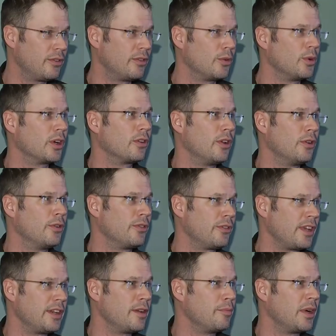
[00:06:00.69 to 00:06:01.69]
so we're closed
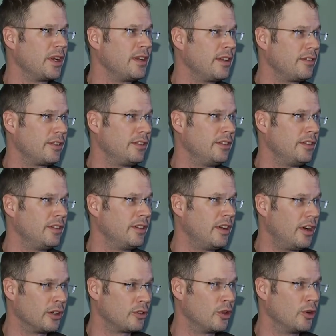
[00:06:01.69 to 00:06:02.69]
Sunday Mondays in
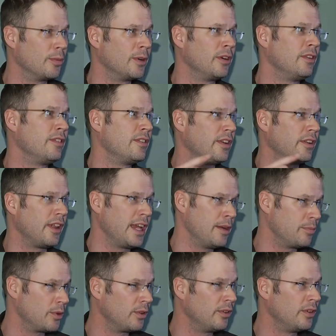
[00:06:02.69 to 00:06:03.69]
October until
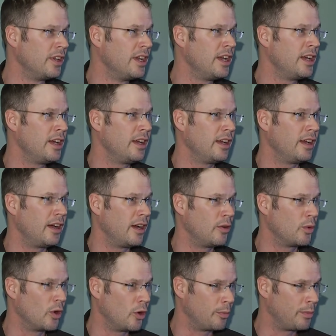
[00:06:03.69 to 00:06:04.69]
April.
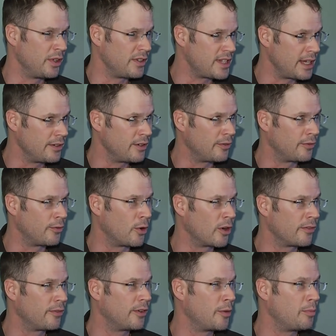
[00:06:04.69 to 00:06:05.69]
We're open 10 to
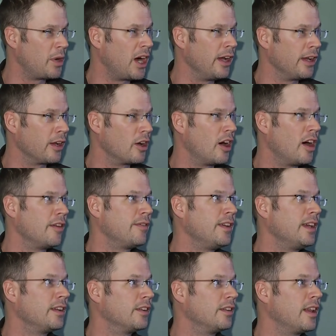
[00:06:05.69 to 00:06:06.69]
4 for pie and
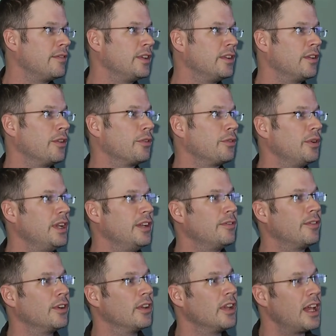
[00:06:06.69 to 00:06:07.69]
coffee and 11 till 3
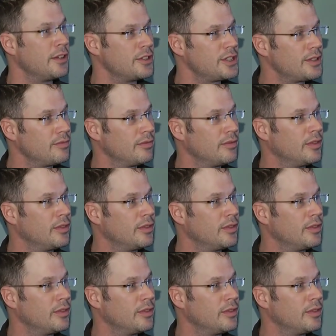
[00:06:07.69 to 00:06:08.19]
for lunch.